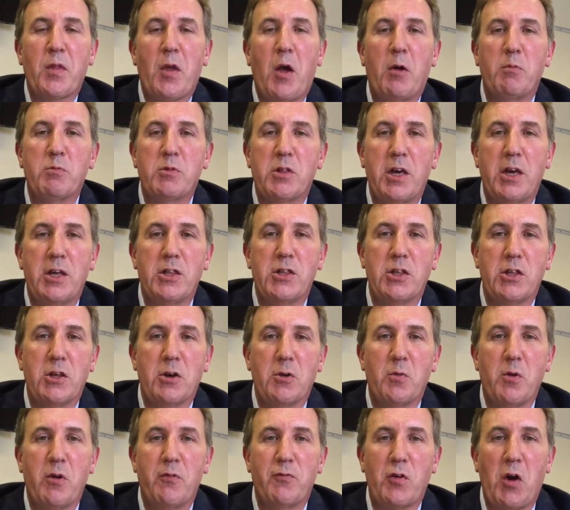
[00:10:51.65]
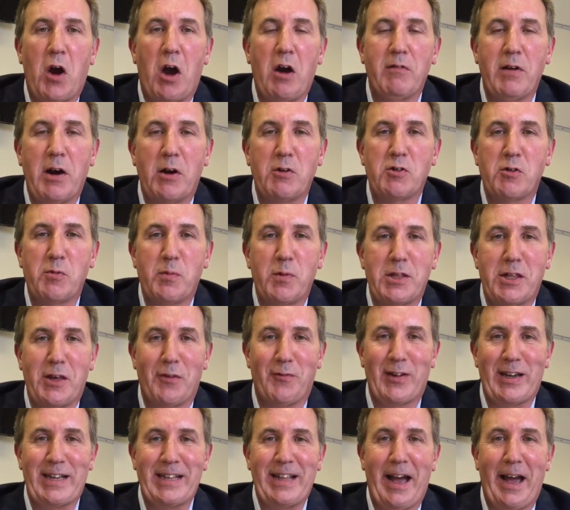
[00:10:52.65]
I'm teasing you. We've got our own
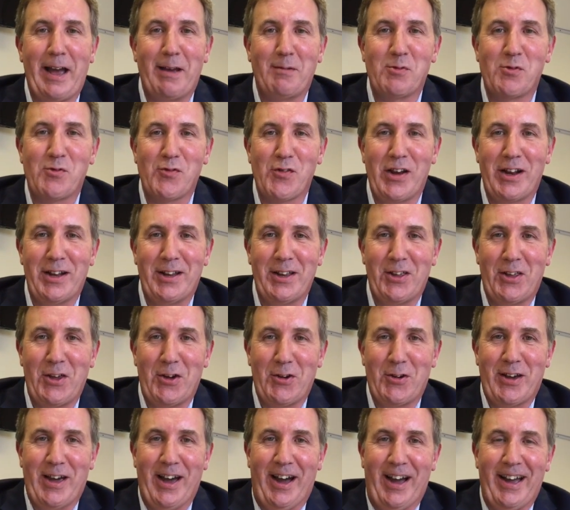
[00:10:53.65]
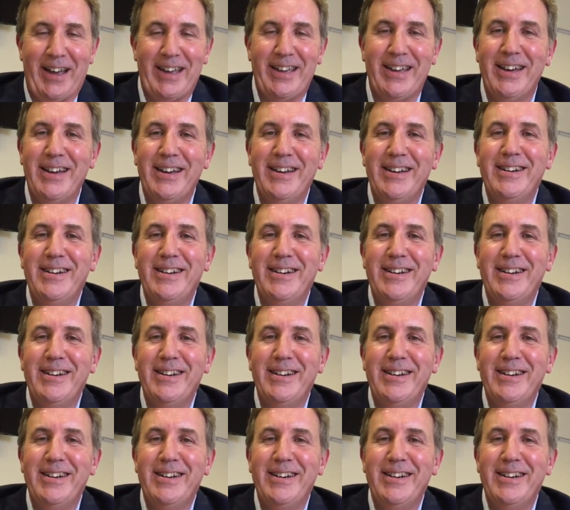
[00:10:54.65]
specific names for it in the UK.